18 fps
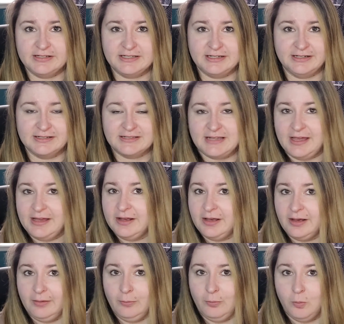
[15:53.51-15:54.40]
And it's
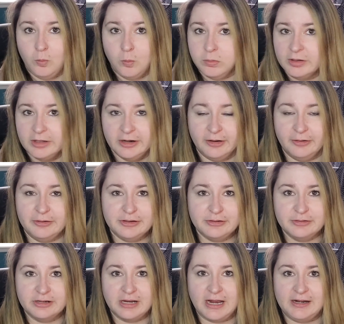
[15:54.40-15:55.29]
like, you know,
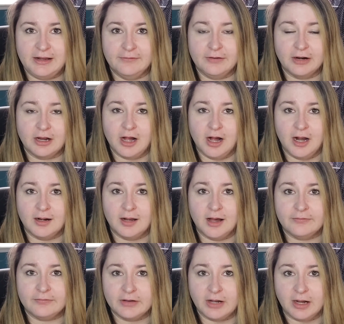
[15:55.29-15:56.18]
you kind of are caught
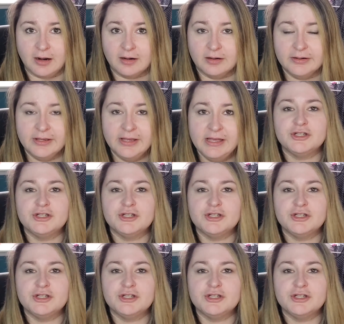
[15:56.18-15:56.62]
off guard.